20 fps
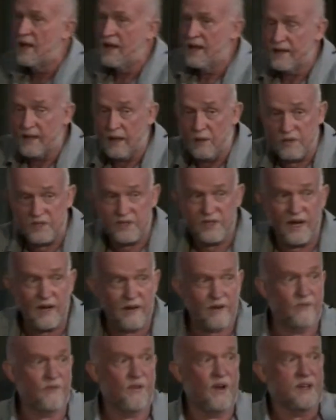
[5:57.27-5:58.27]
They would
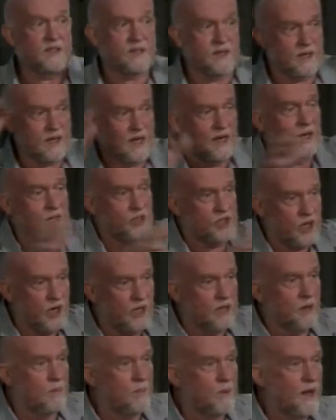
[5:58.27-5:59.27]
sacrifice it, kill it, shed
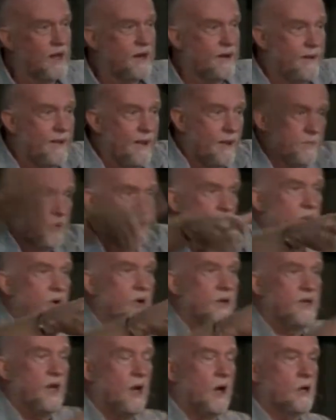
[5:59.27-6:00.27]
the blood, put it on
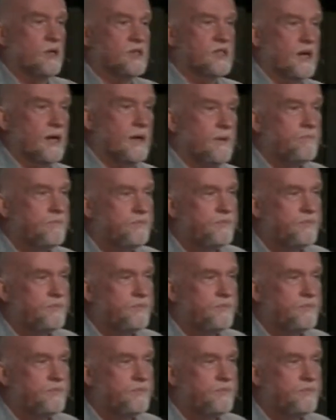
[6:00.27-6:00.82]
the altar.